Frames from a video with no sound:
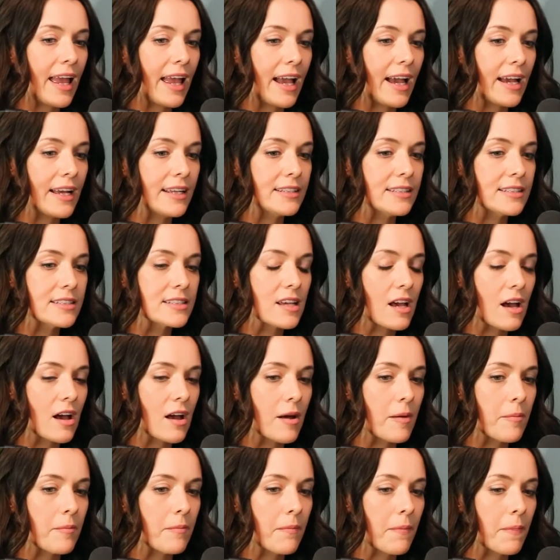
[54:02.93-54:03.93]
And
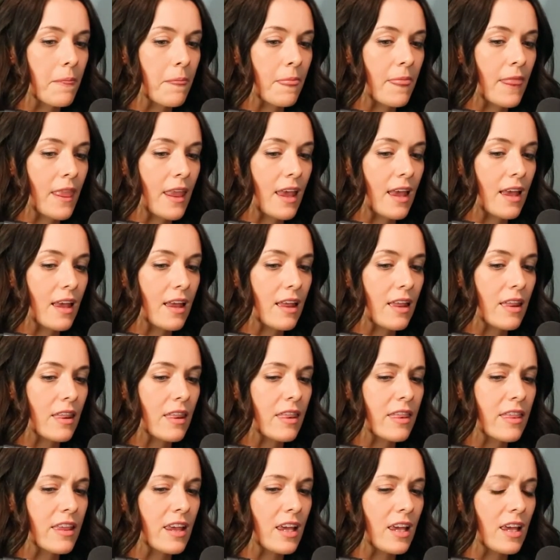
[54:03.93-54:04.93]

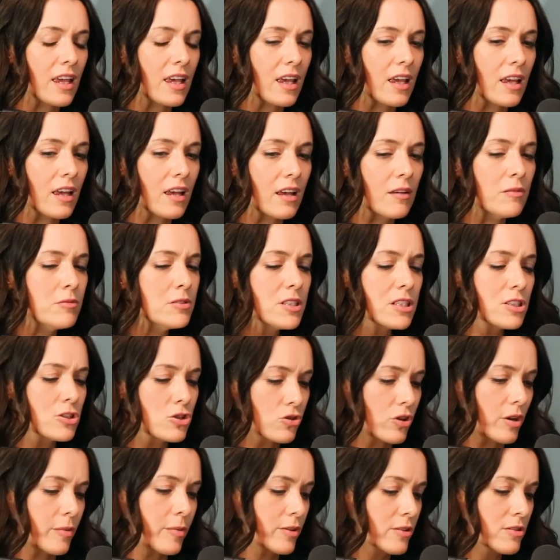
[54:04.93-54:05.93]
it was
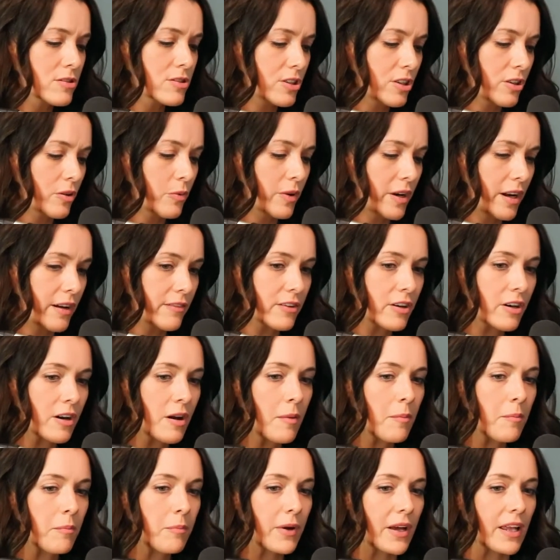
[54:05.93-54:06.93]
like scribbles, you know,
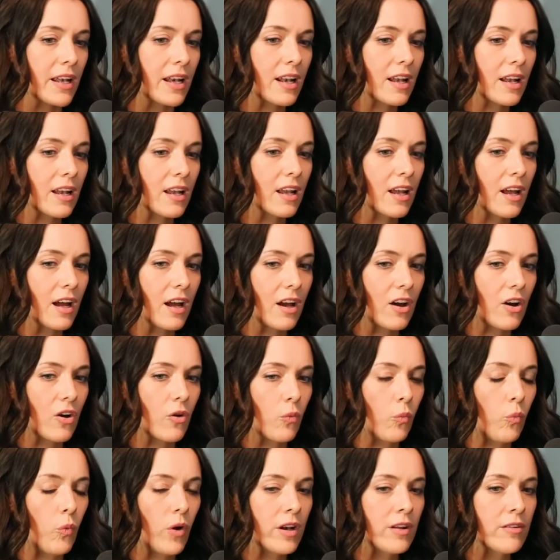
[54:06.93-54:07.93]
whatever. But
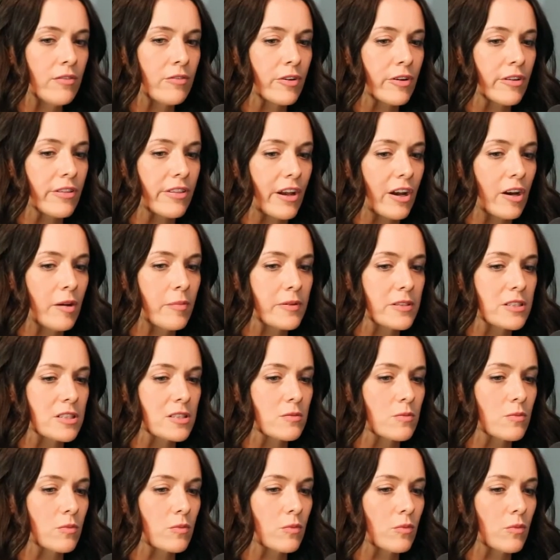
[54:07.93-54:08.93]
one of her
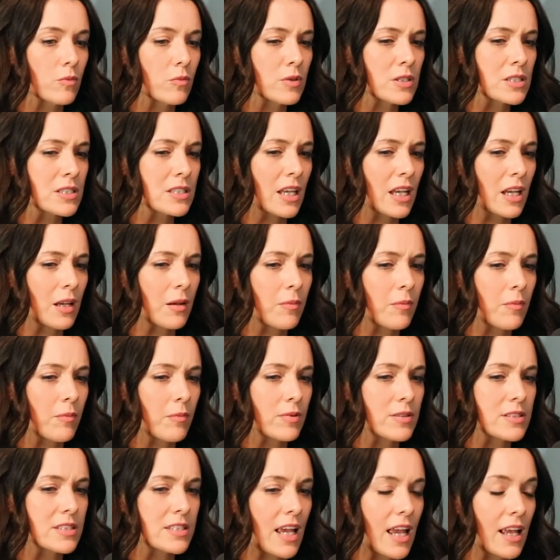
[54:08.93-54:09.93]
therapists was
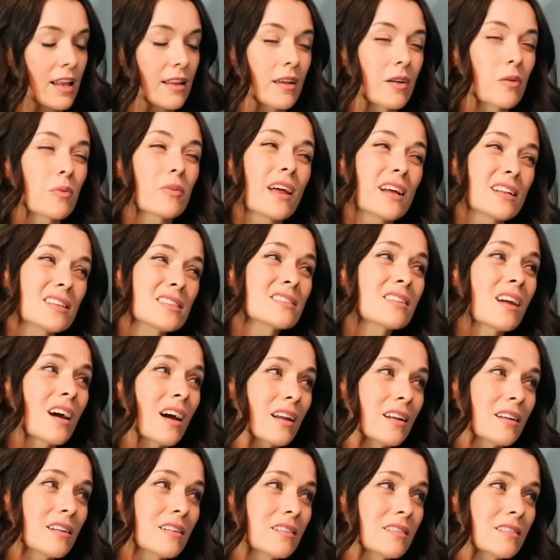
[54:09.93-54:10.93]
saying like, well, that's
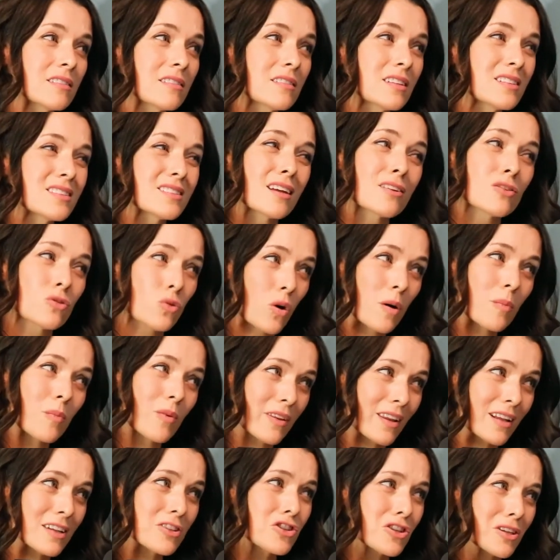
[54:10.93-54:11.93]
not
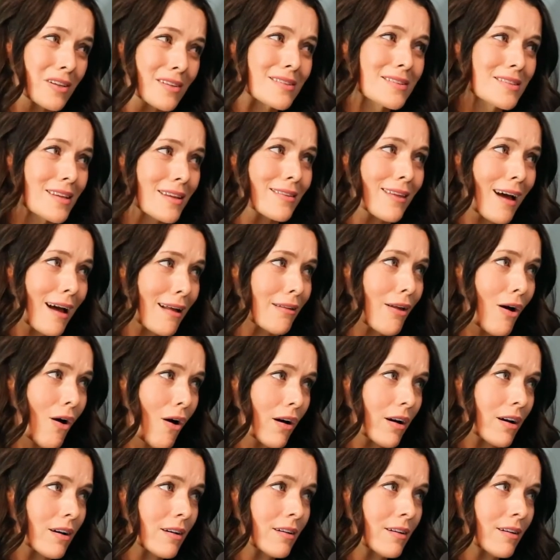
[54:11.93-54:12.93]
normal that she can sit that
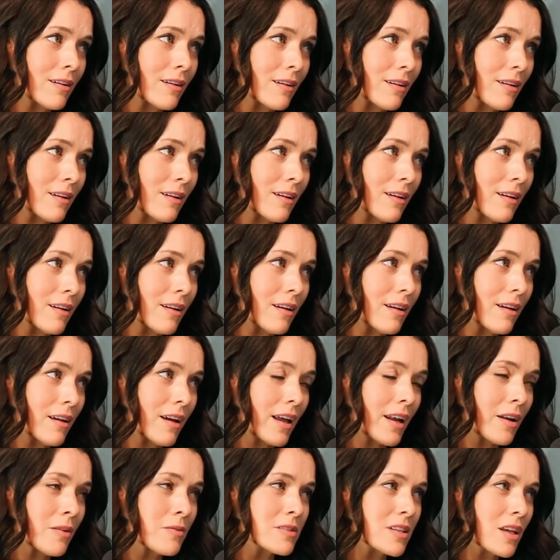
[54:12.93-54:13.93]
long.
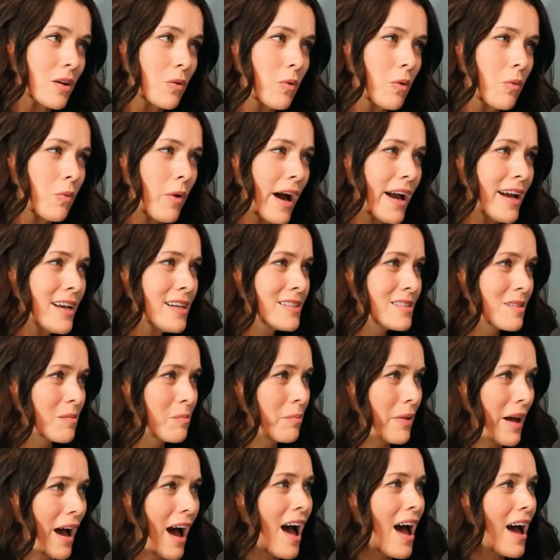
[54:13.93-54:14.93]
And I was like, well, why is
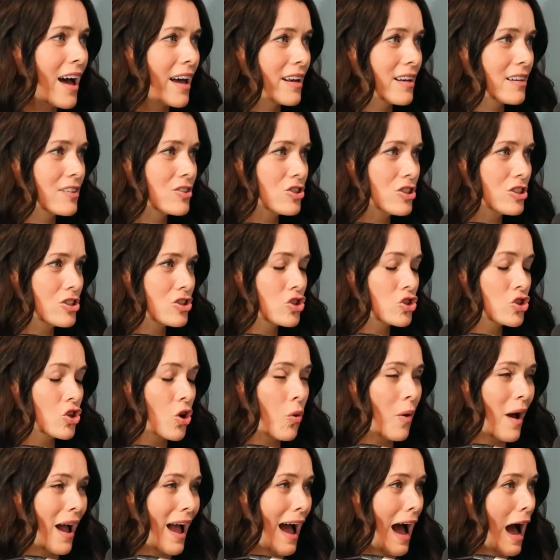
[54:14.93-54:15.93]
it bad? She's
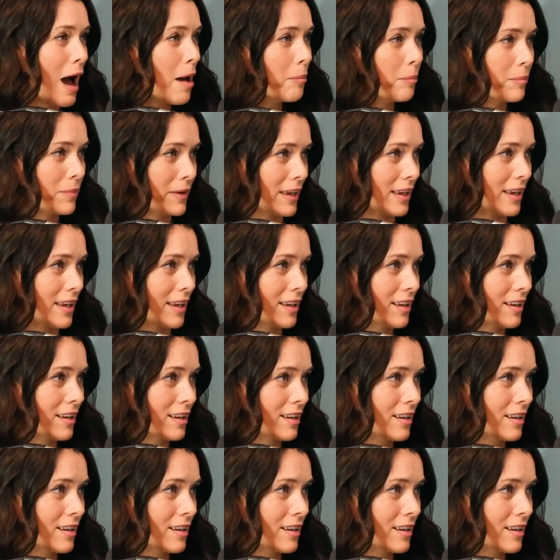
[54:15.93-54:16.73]
so happy.